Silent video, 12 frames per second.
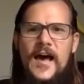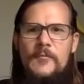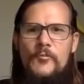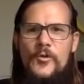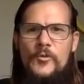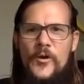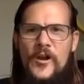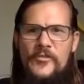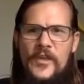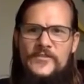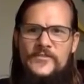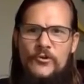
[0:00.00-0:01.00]
with where
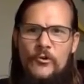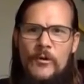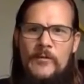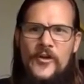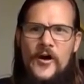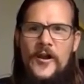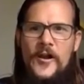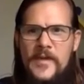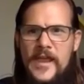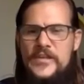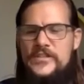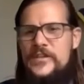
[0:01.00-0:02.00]
things are going with
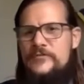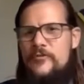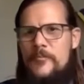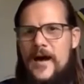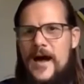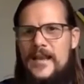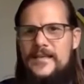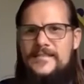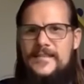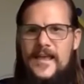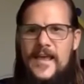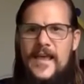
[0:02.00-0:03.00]
automation and robotics
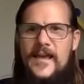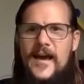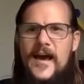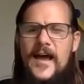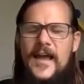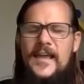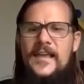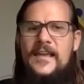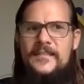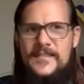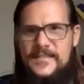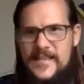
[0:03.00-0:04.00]
and AI,
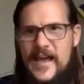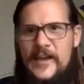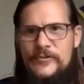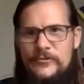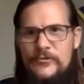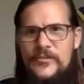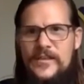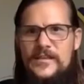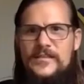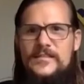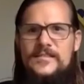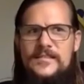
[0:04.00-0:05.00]
the sad truth
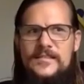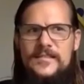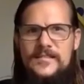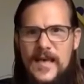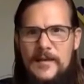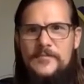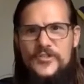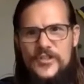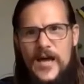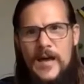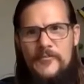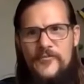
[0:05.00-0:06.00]
is some
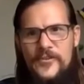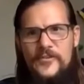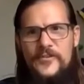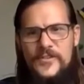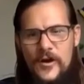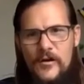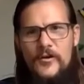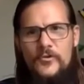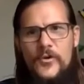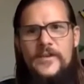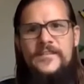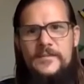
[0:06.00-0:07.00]
job fields are
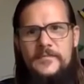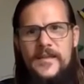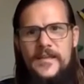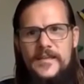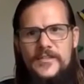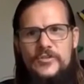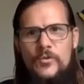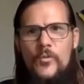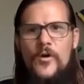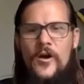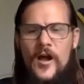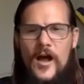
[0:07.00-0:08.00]
going to diminish
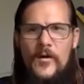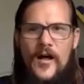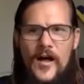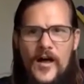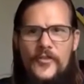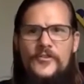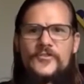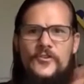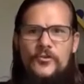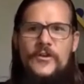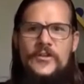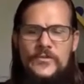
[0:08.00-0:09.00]
while others are
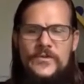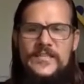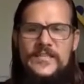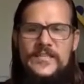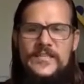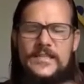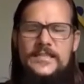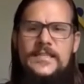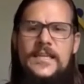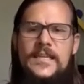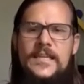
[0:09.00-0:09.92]
going to expand.